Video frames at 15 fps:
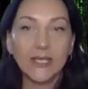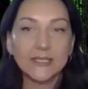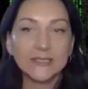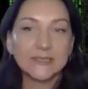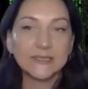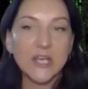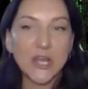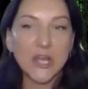
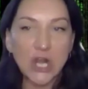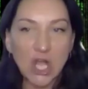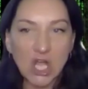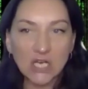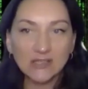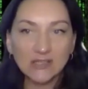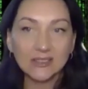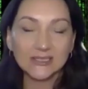It's
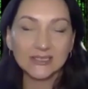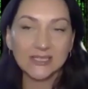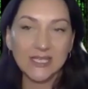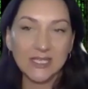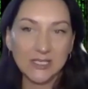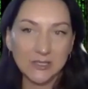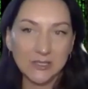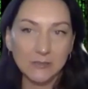not the
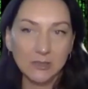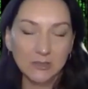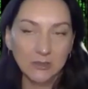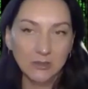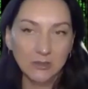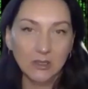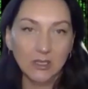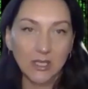
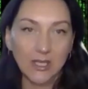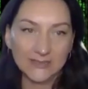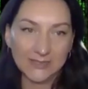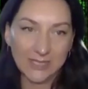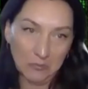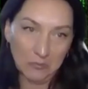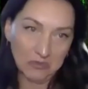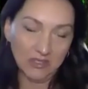same
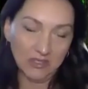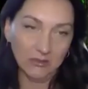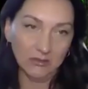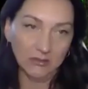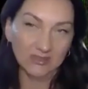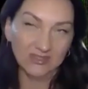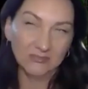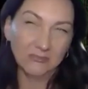as
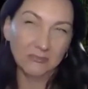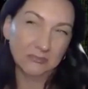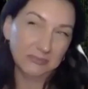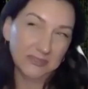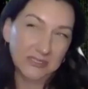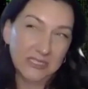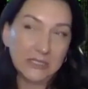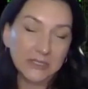soundboarding, because I'm
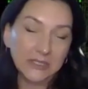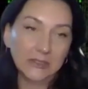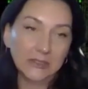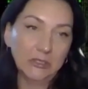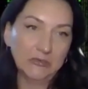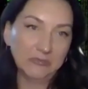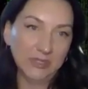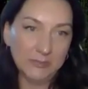
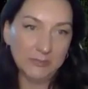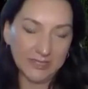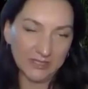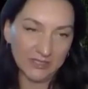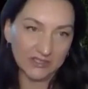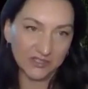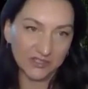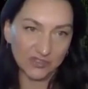technically not really
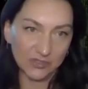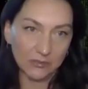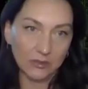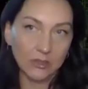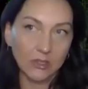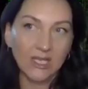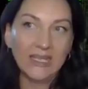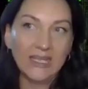making a
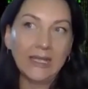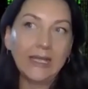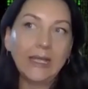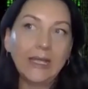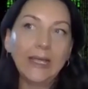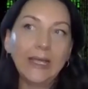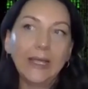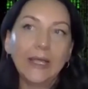decision.
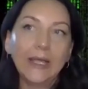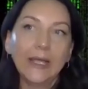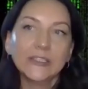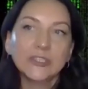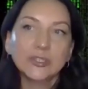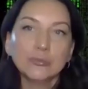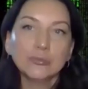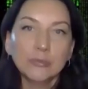
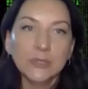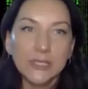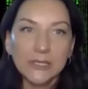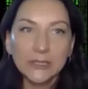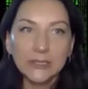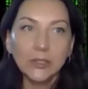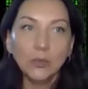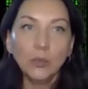It's
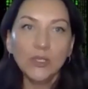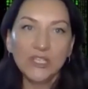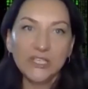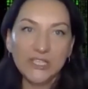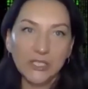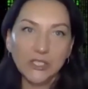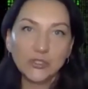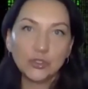really,
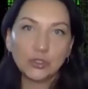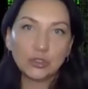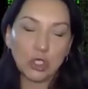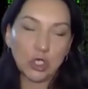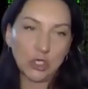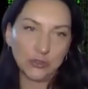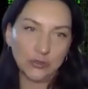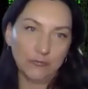we're here to
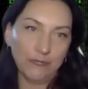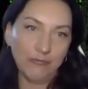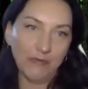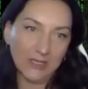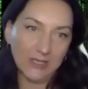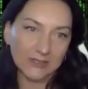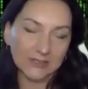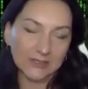talk to
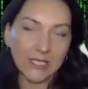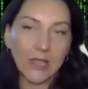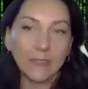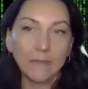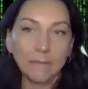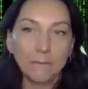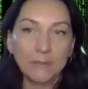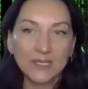friends.
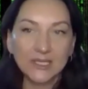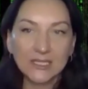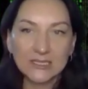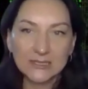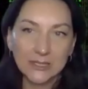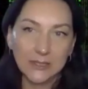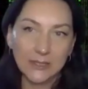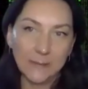The
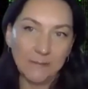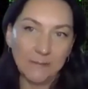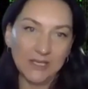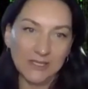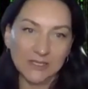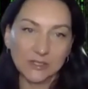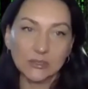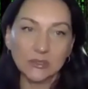biggest
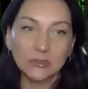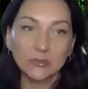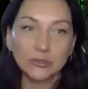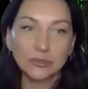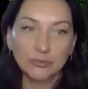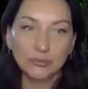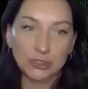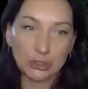dilemma is,
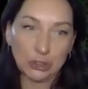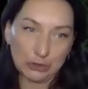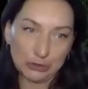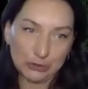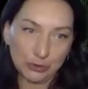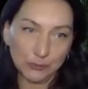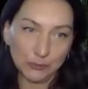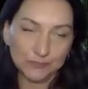who do we
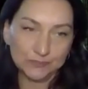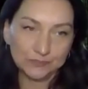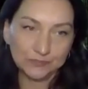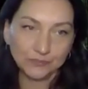talk to?